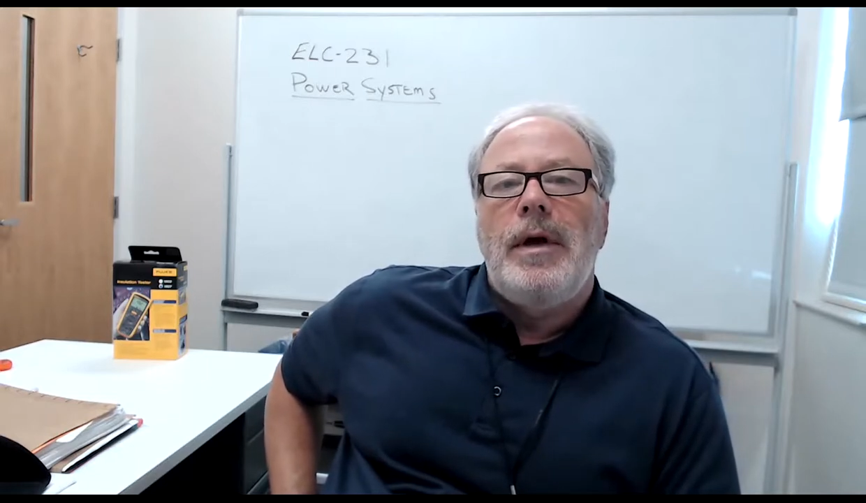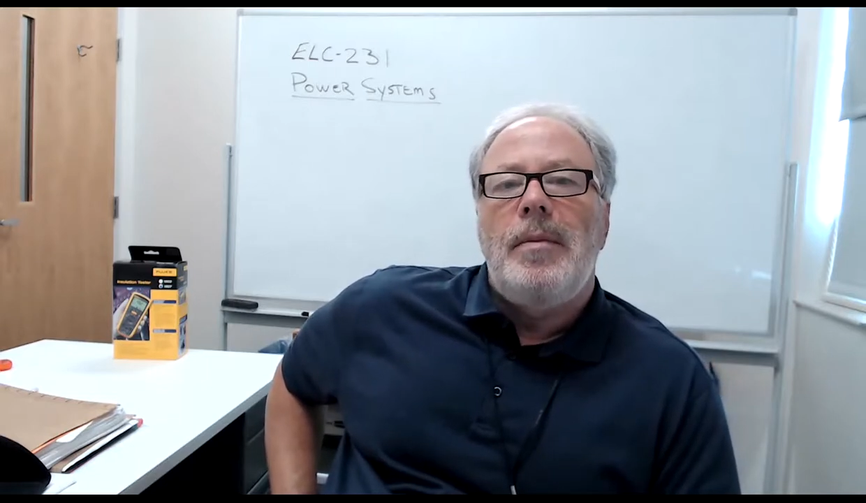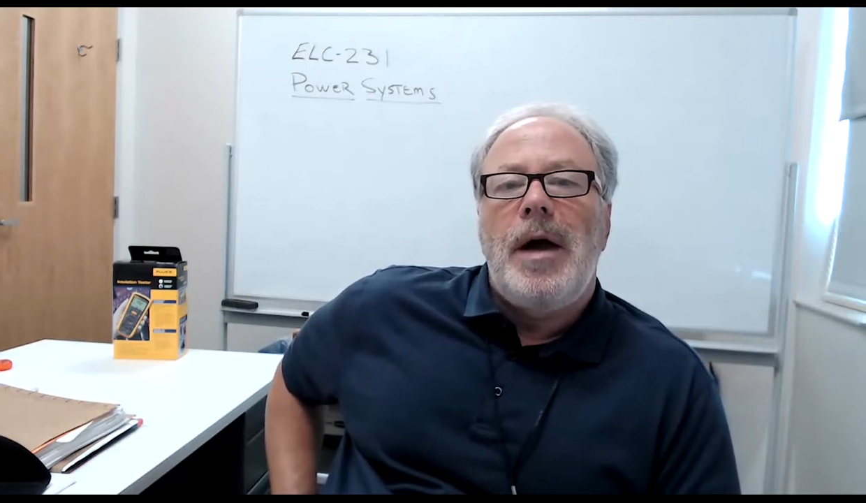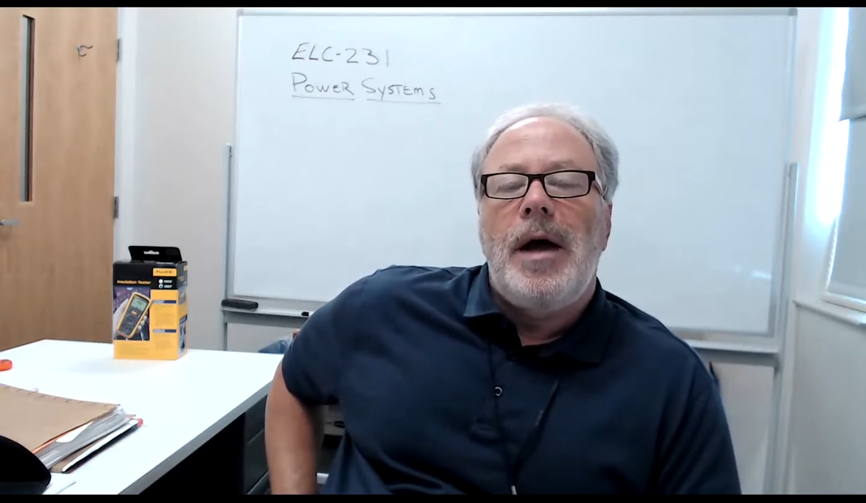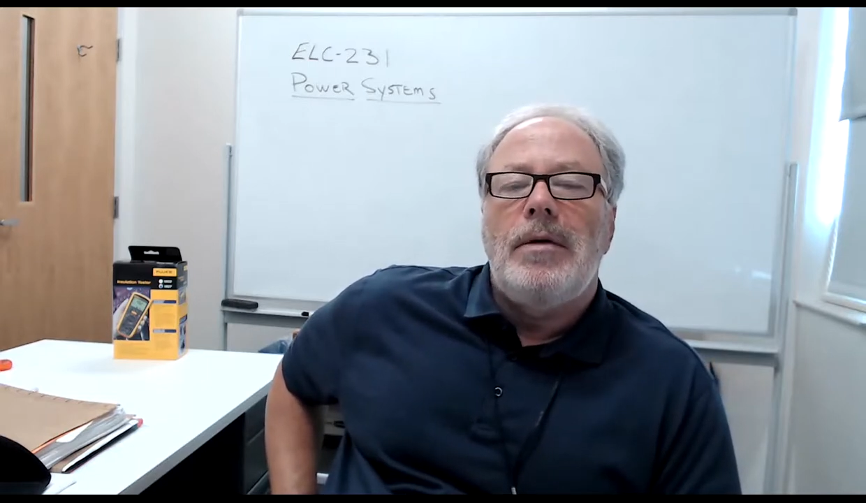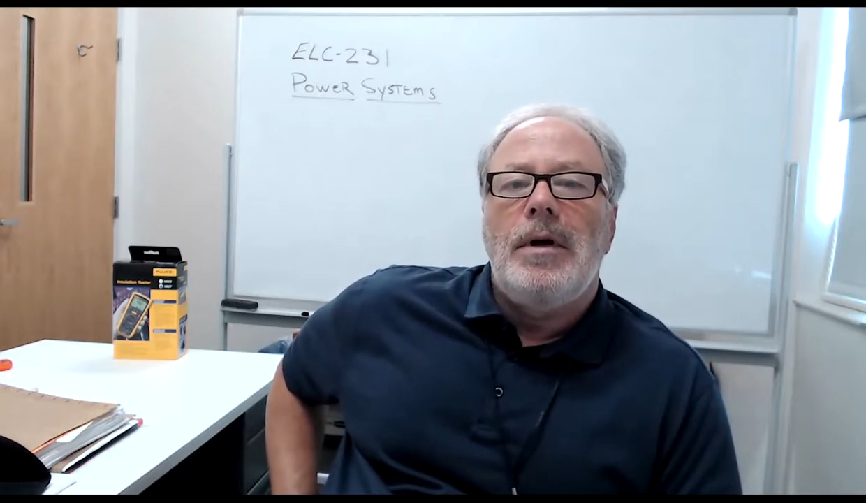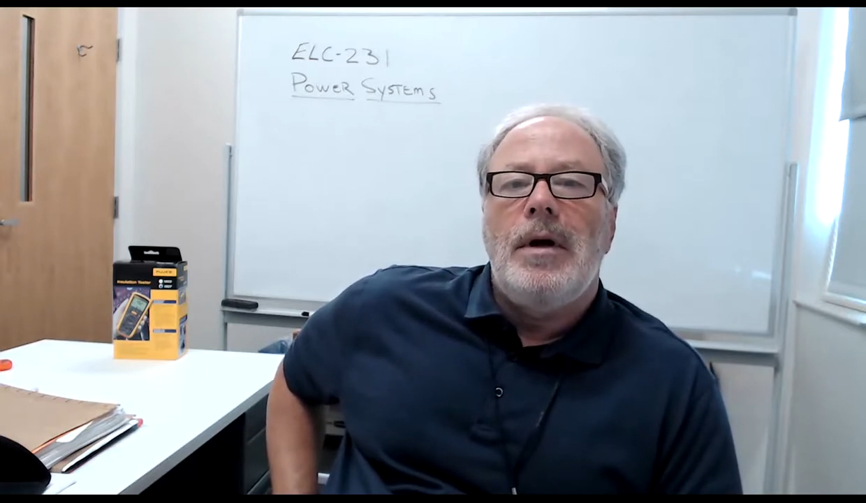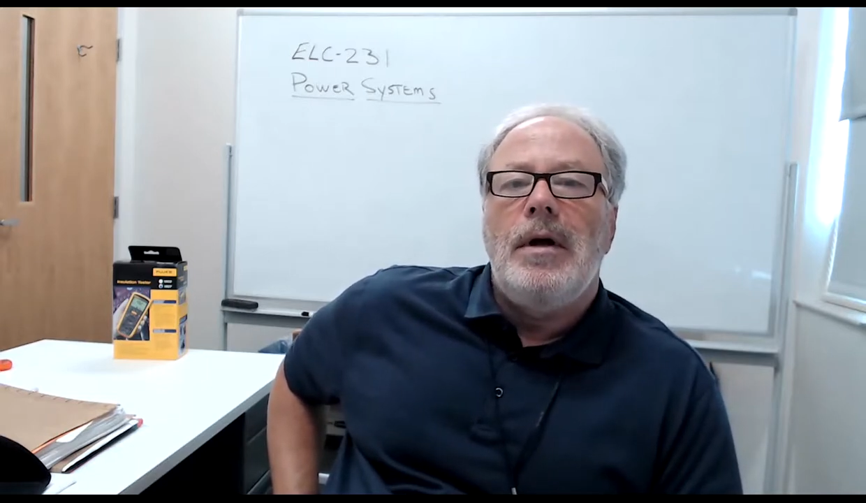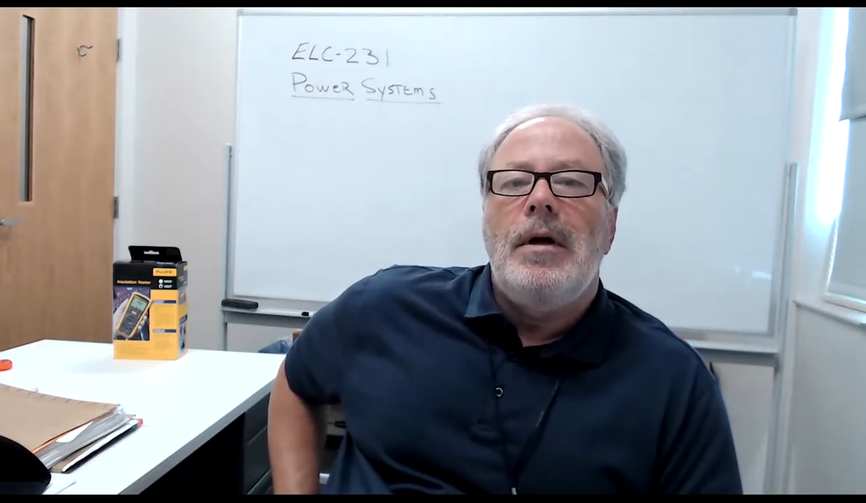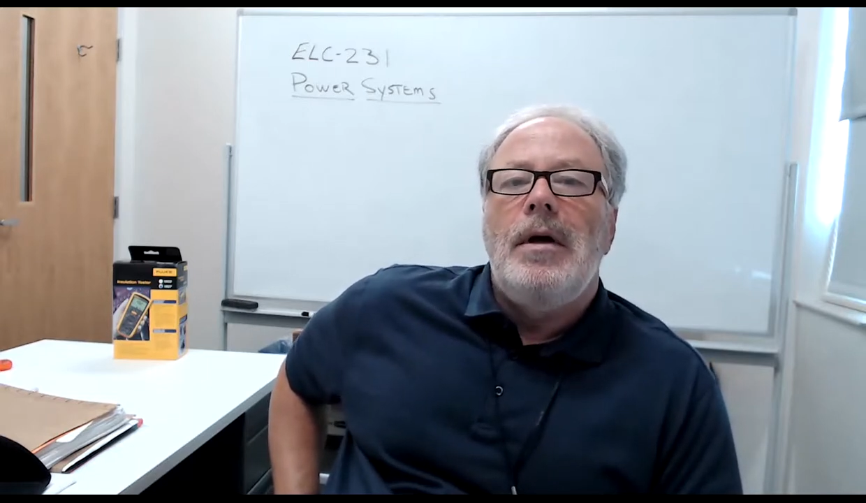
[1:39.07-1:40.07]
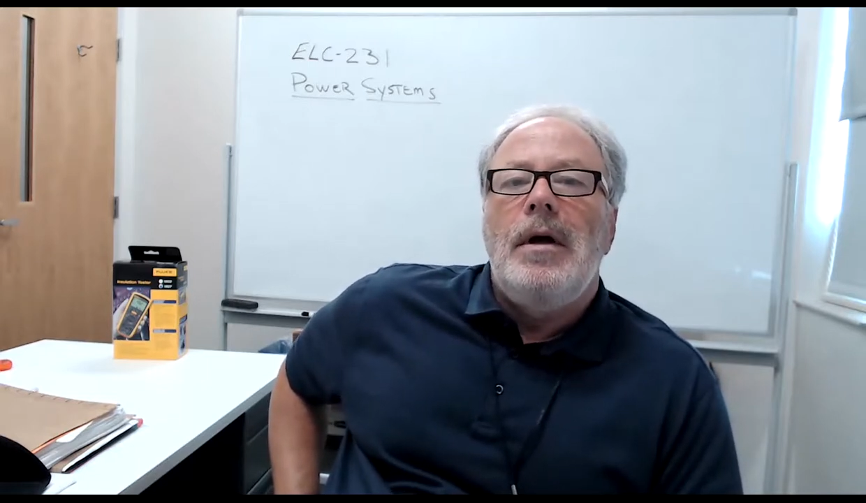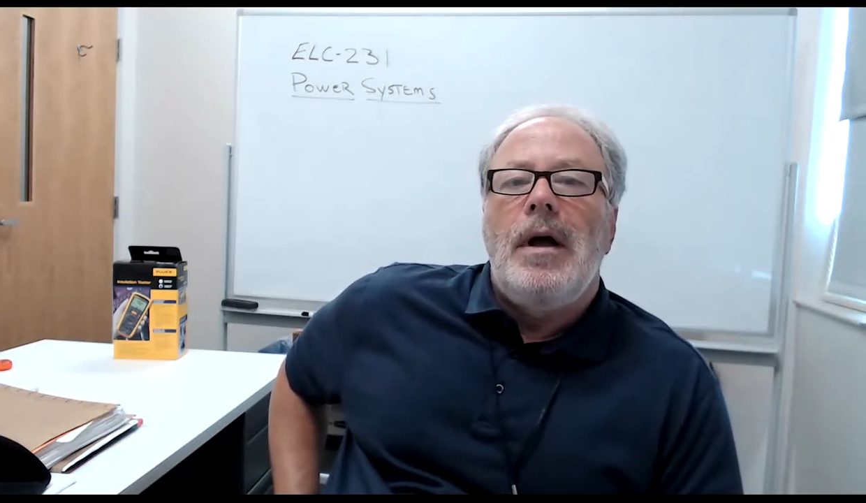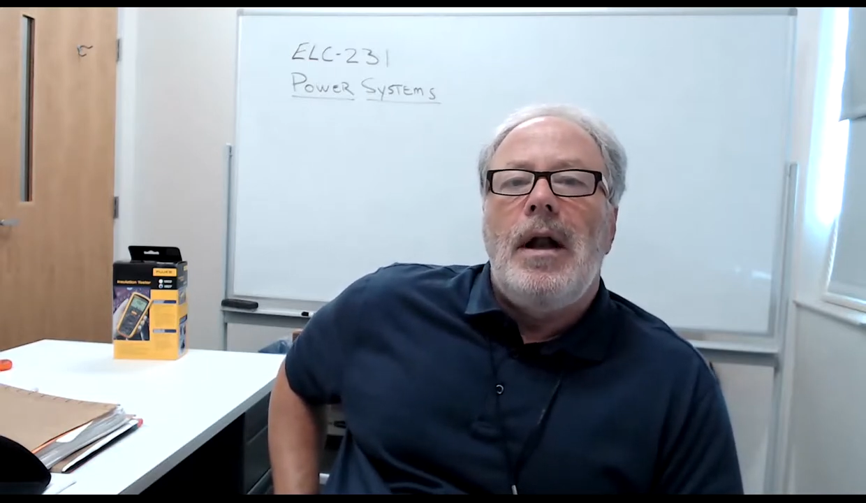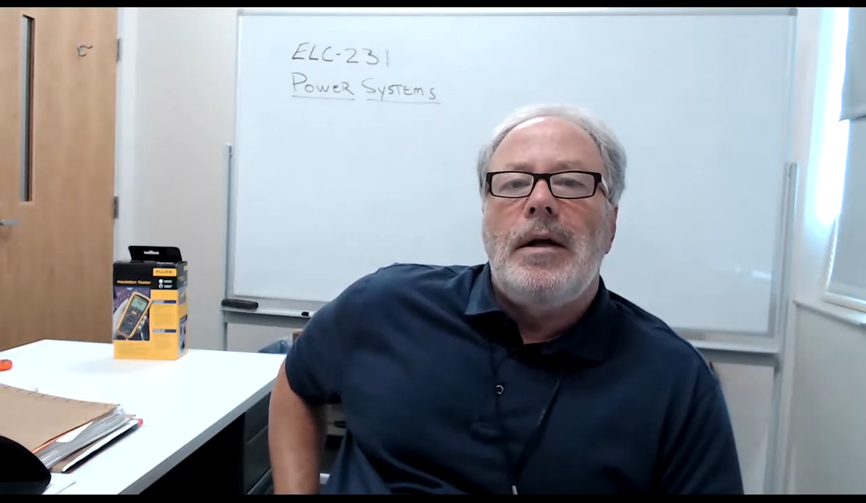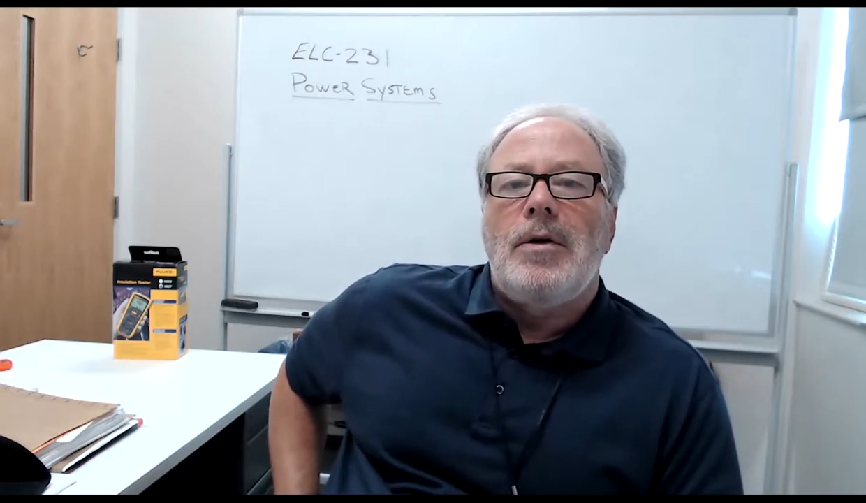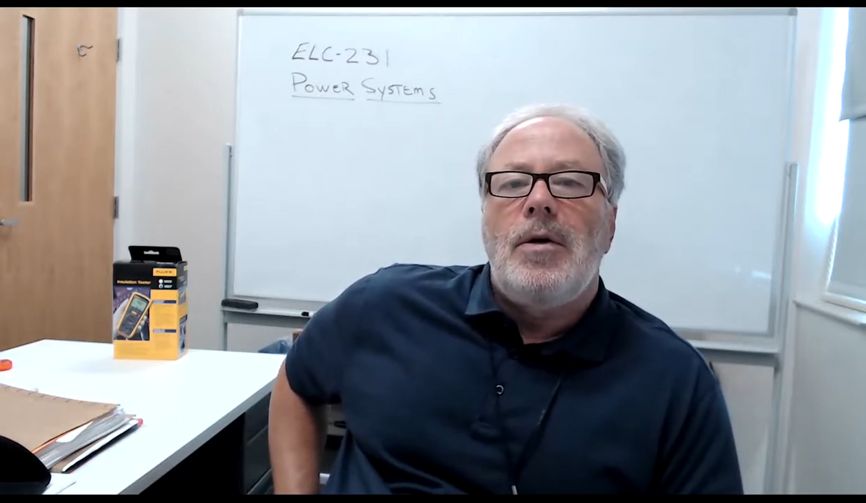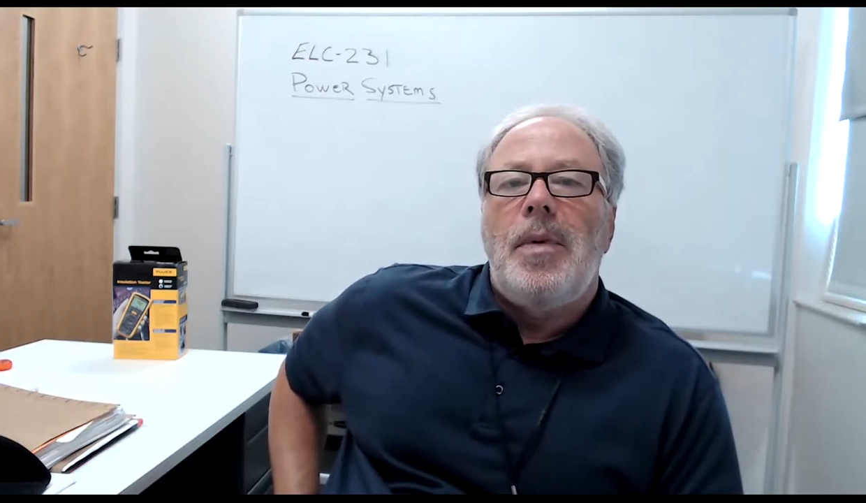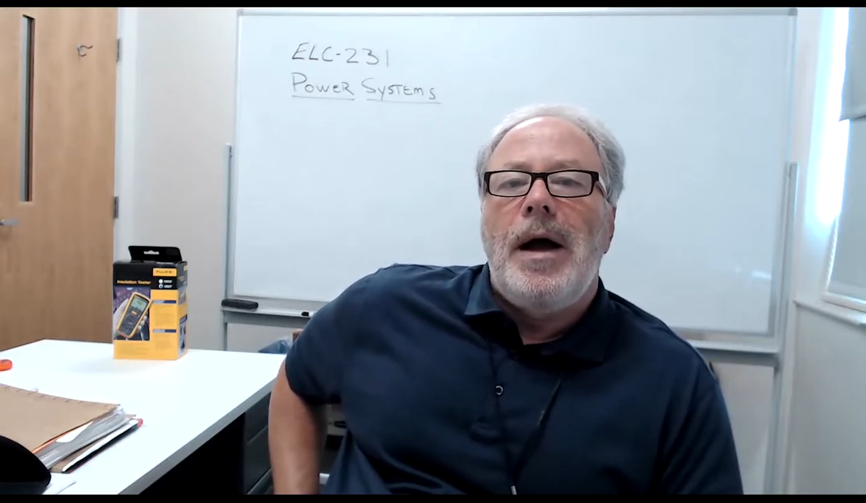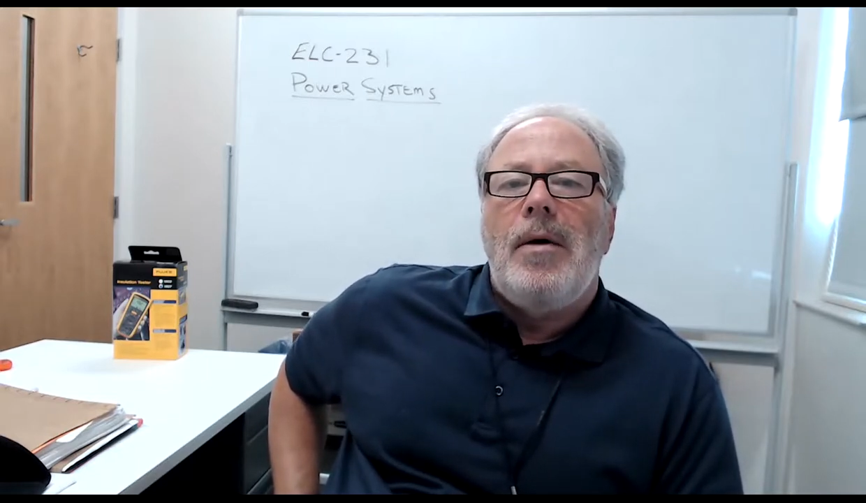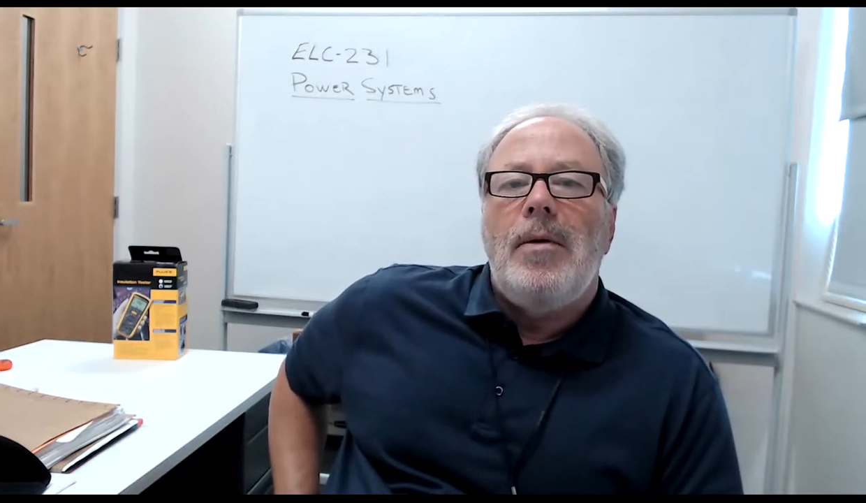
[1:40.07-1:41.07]
about electrical
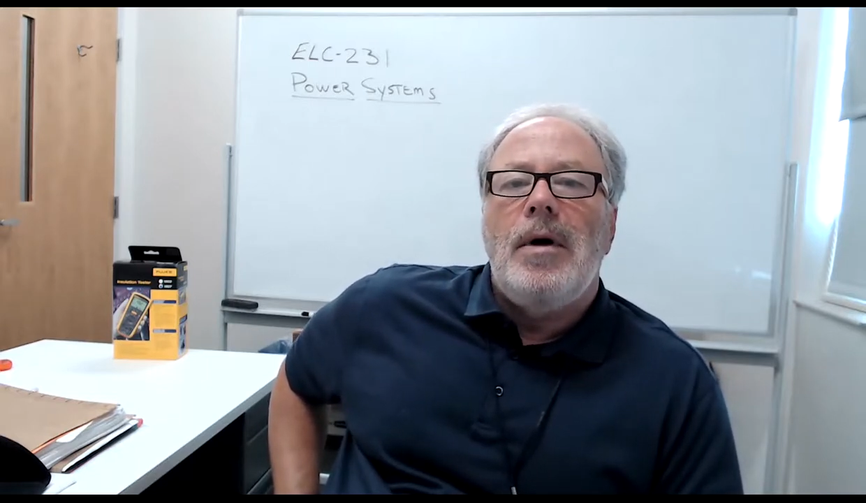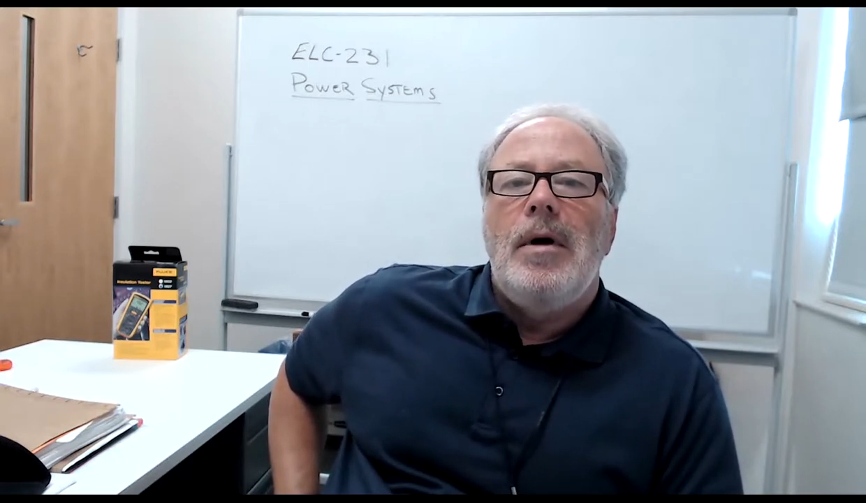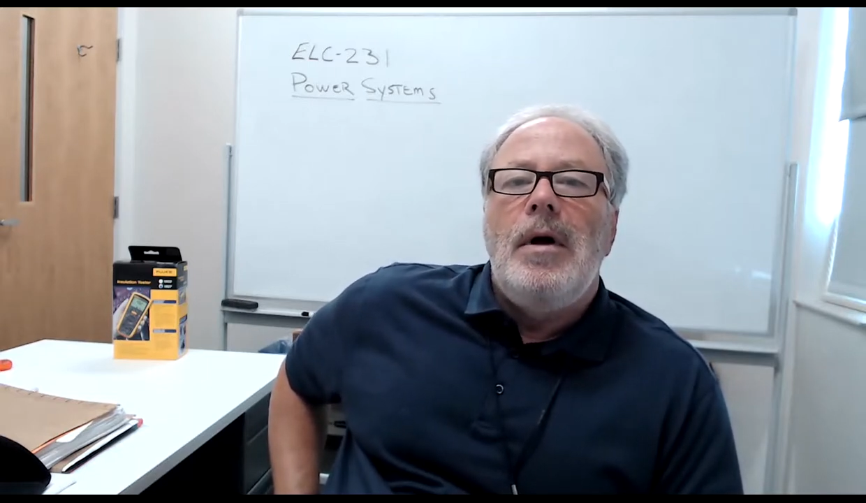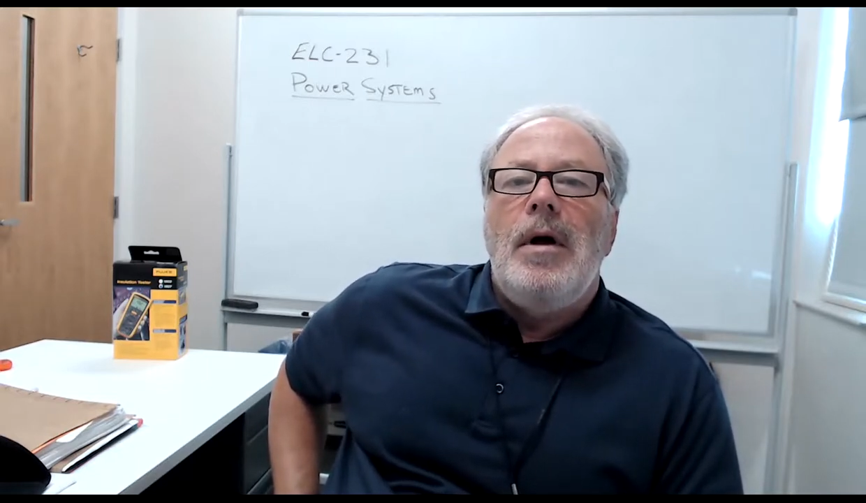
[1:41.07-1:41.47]
power.